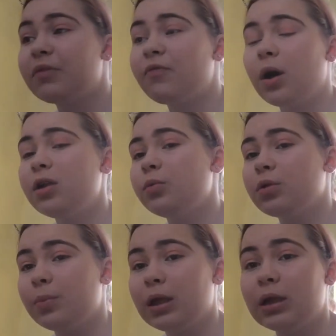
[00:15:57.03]
fine
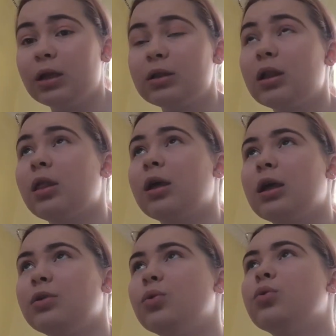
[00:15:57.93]
with being like
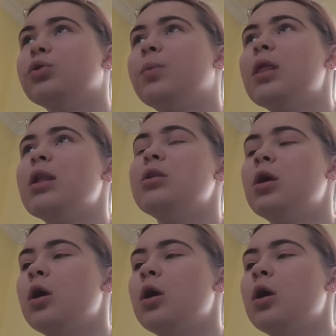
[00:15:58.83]
indoors, but then